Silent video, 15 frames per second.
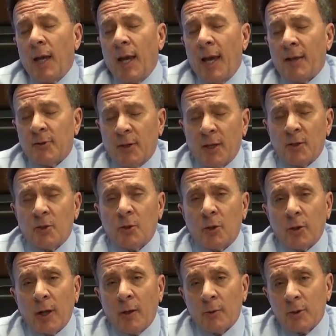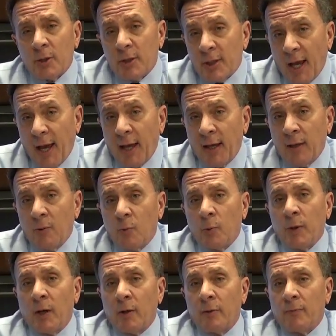as things turn out today,
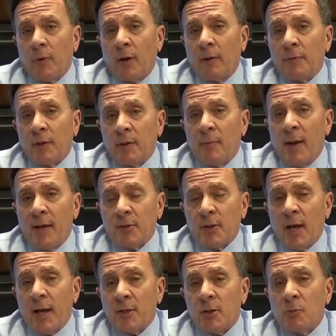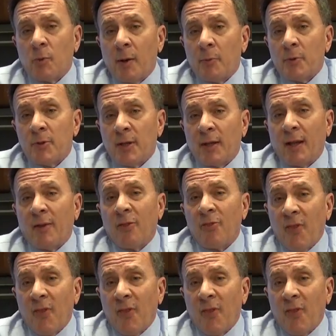we are involved in a mass action representing